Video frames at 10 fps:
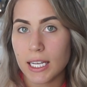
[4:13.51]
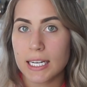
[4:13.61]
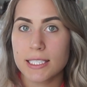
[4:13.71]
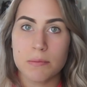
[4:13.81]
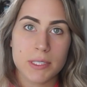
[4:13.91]

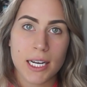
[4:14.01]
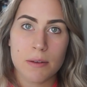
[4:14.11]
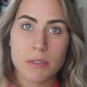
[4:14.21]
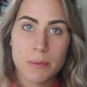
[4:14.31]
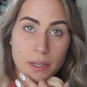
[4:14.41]
like
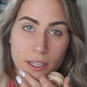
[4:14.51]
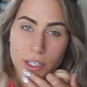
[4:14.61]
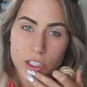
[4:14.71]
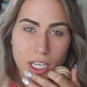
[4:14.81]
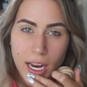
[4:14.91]
sometimes maybe like
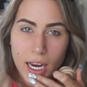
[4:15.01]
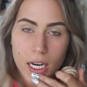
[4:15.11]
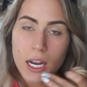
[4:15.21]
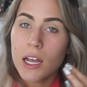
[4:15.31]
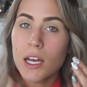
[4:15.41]
your
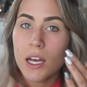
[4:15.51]
chin